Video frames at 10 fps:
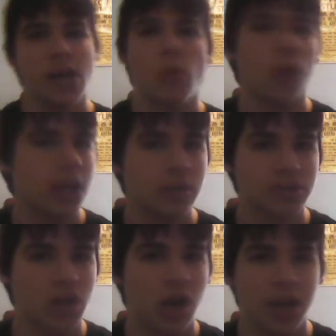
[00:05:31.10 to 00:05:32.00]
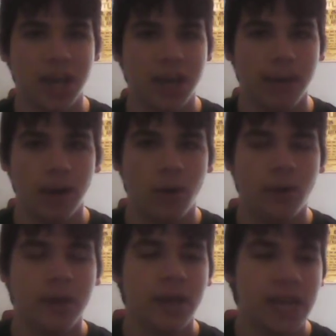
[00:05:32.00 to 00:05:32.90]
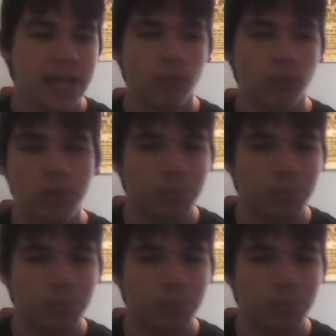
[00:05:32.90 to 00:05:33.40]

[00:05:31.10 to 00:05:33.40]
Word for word: what he was talking about, he wouldn't